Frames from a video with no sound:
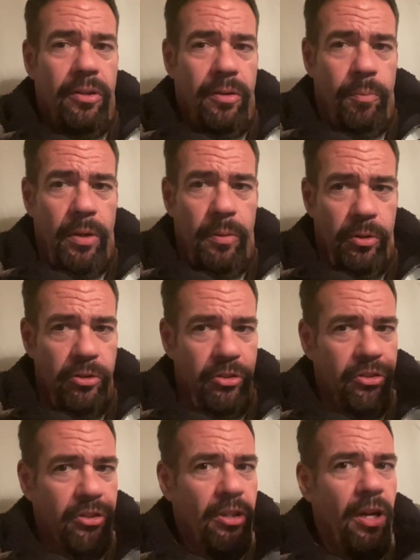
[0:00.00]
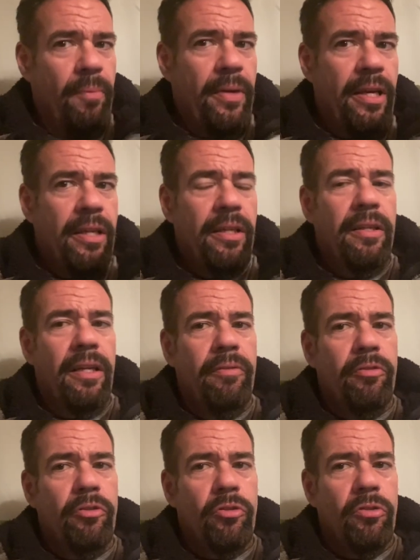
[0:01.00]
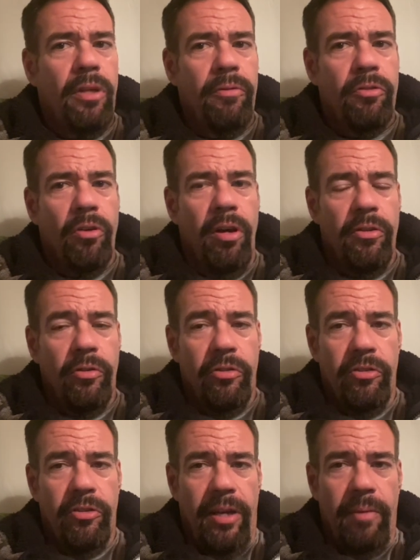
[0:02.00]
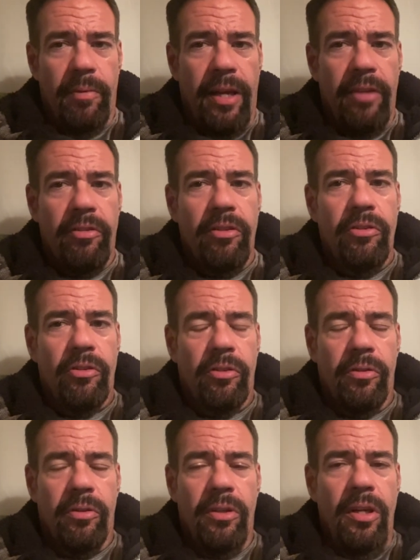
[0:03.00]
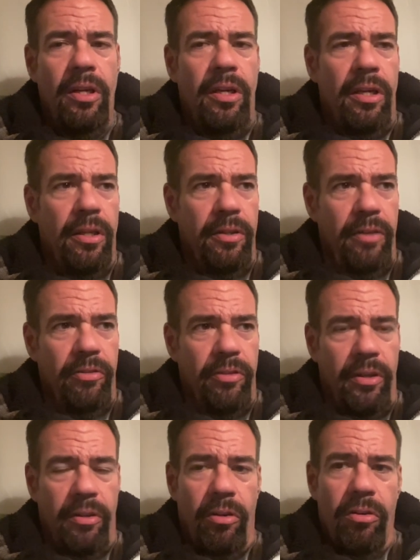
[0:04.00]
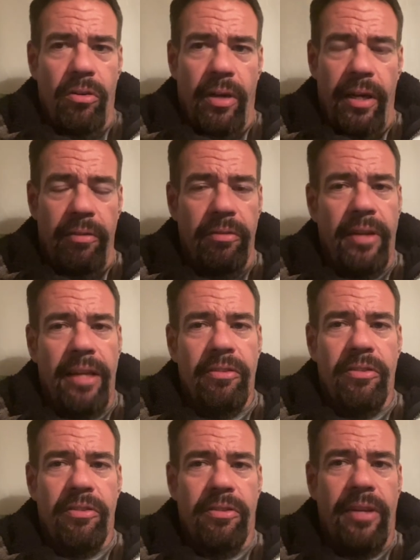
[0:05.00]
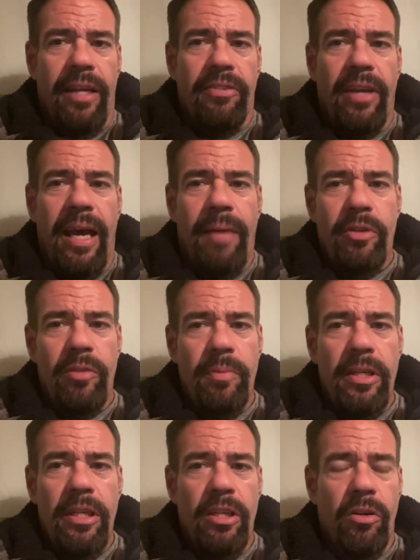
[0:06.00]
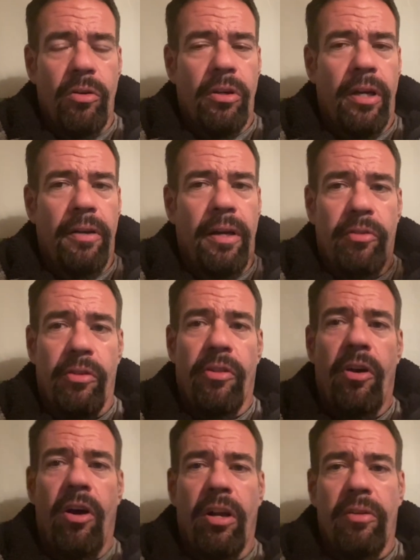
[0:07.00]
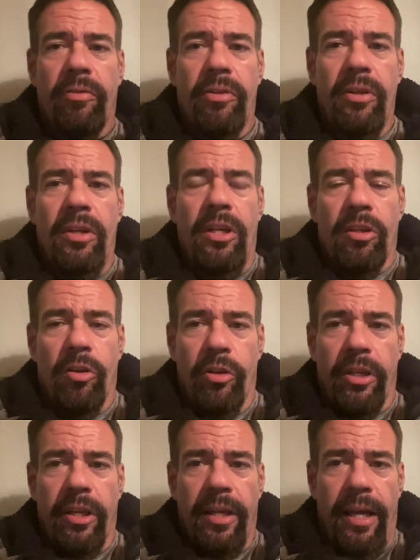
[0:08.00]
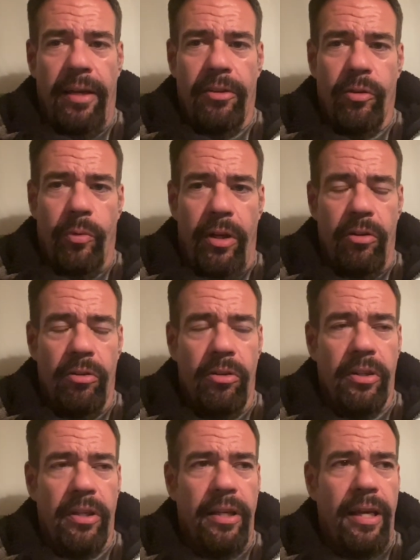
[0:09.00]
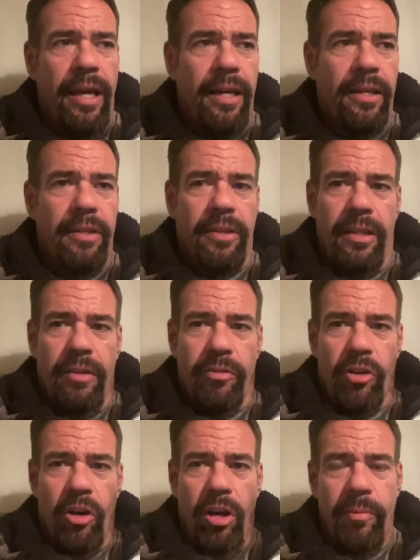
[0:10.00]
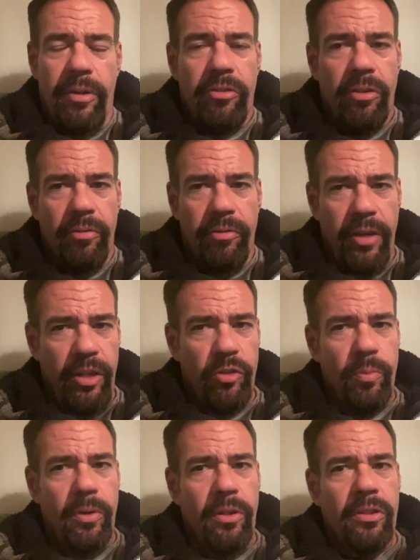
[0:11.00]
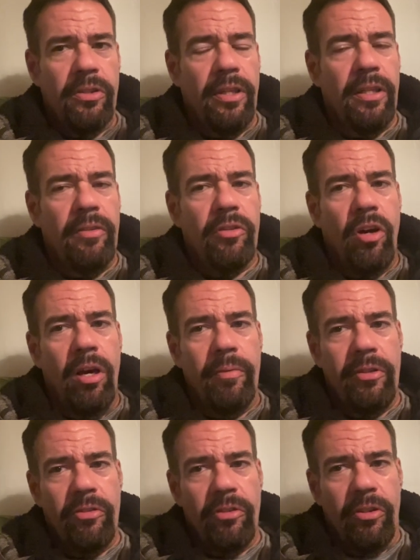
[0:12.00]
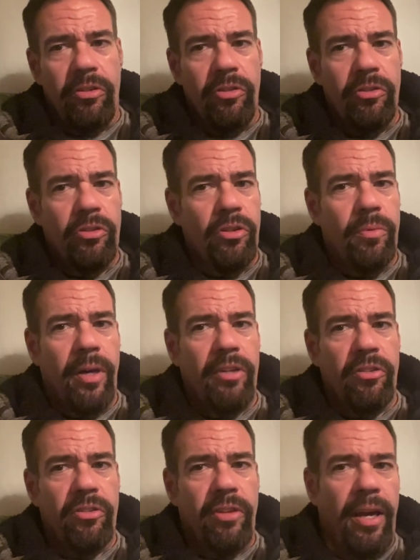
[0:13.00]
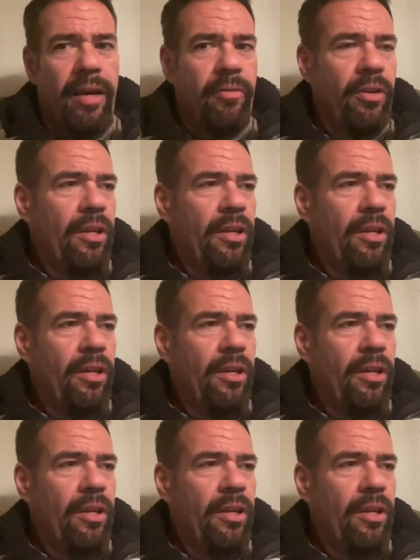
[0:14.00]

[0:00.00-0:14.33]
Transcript: people just come in and they've they've drawn those same lessons or they said, "Oh, I that that's happened to me," or "I never thought of." looking at it the way you're looking at it and they leave comments on Facebook, they leave comments on YouTube. I just have,